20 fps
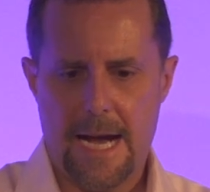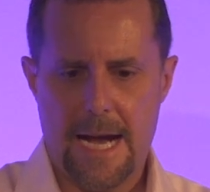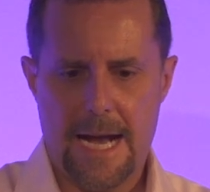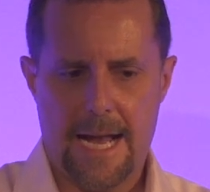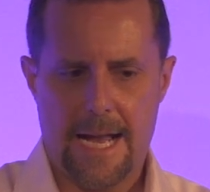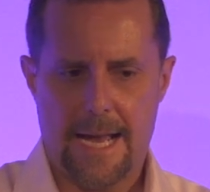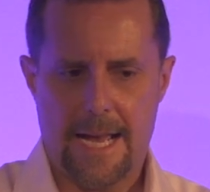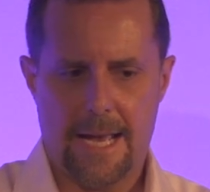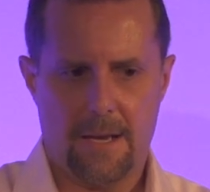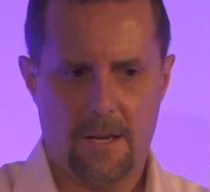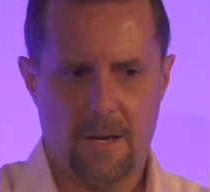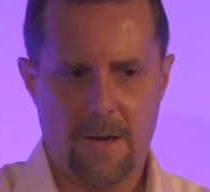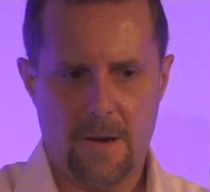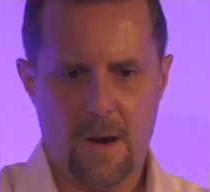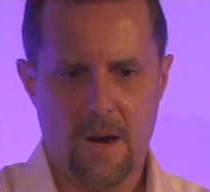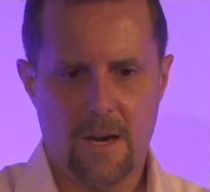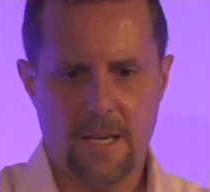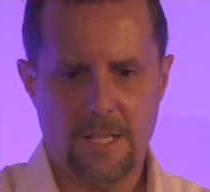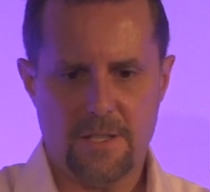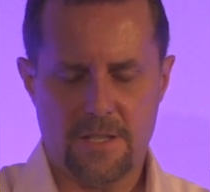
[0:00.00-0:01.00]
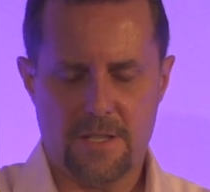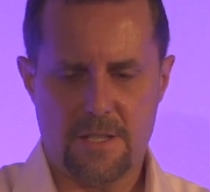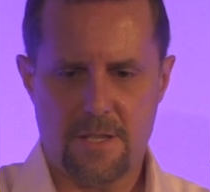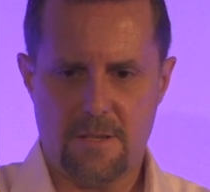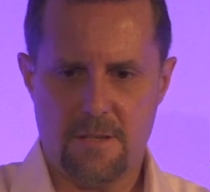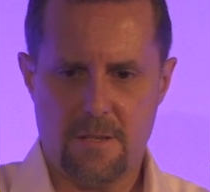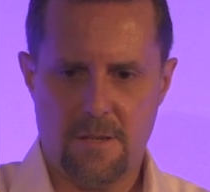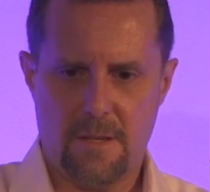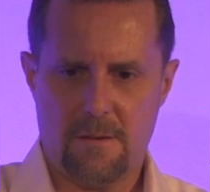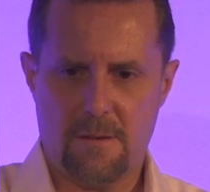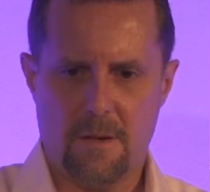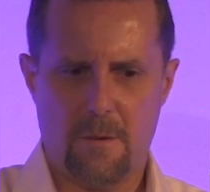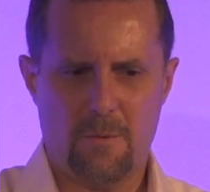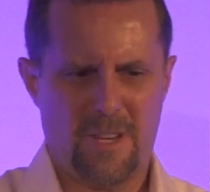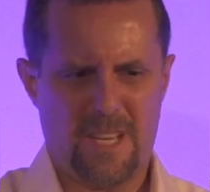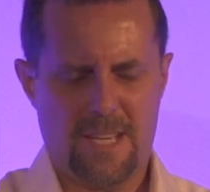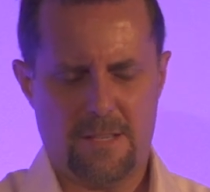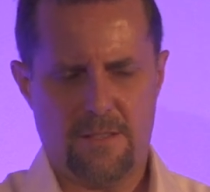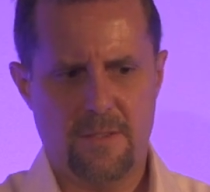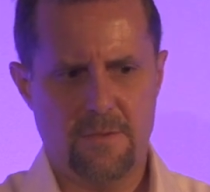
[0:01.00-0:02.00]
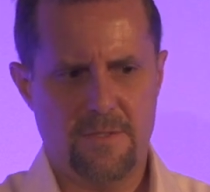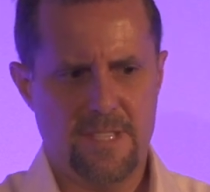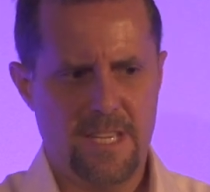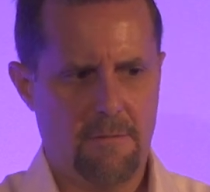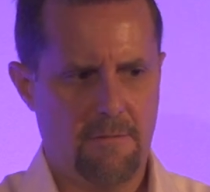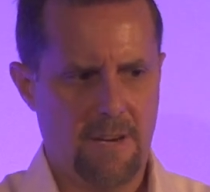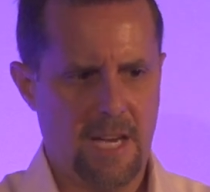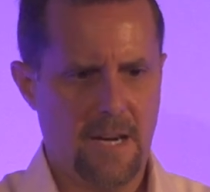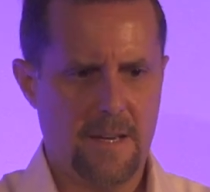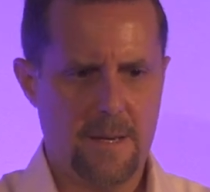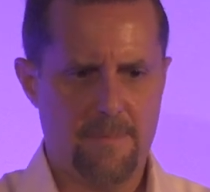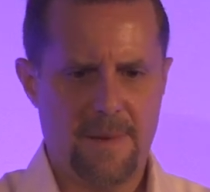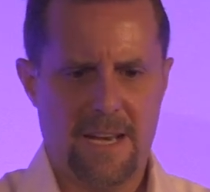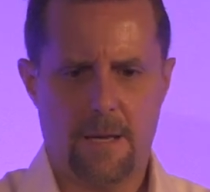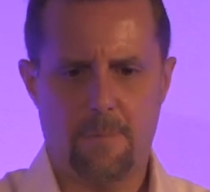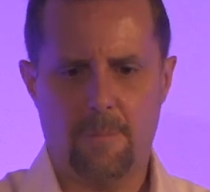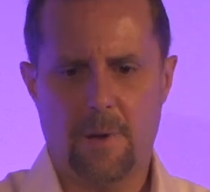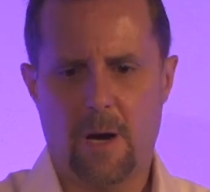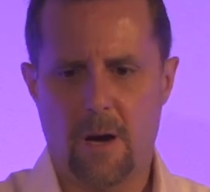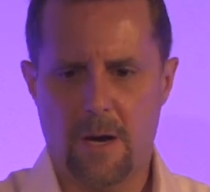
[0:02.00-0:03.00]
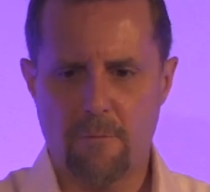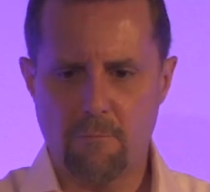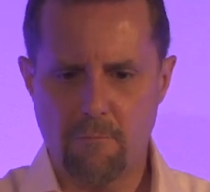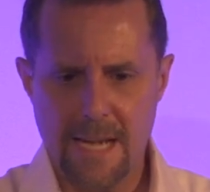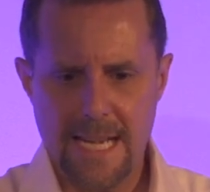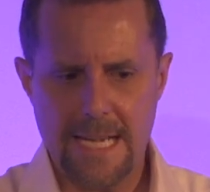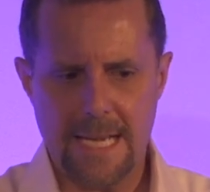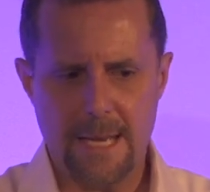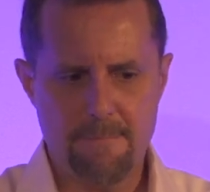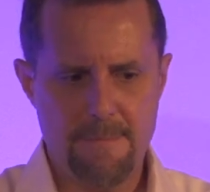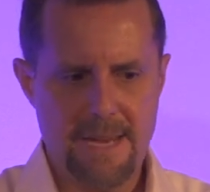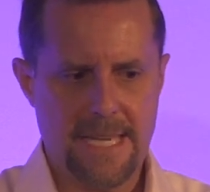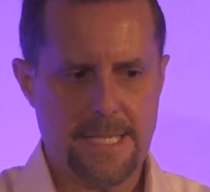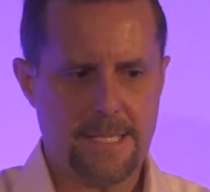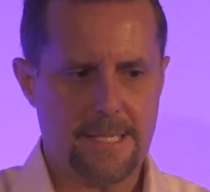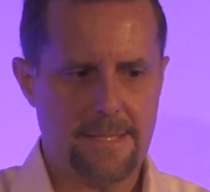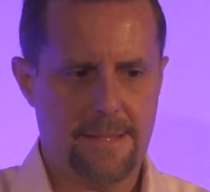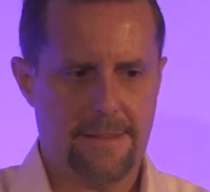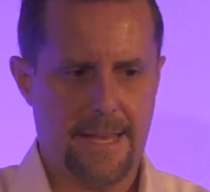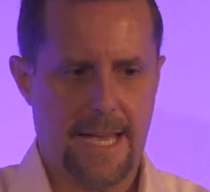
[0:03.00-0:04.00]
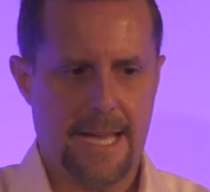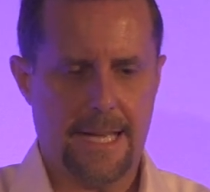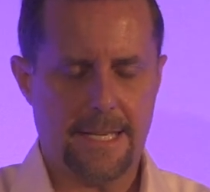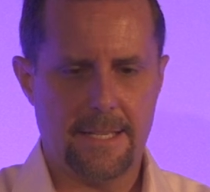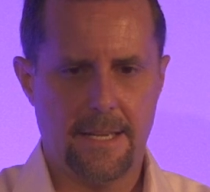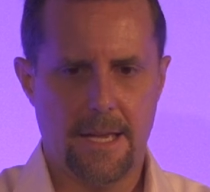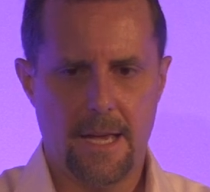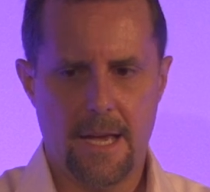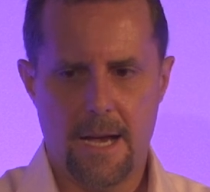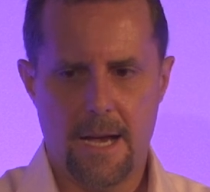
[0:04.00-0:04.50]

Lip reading: And I don't want to get too teary-eyed about it, but I really missed that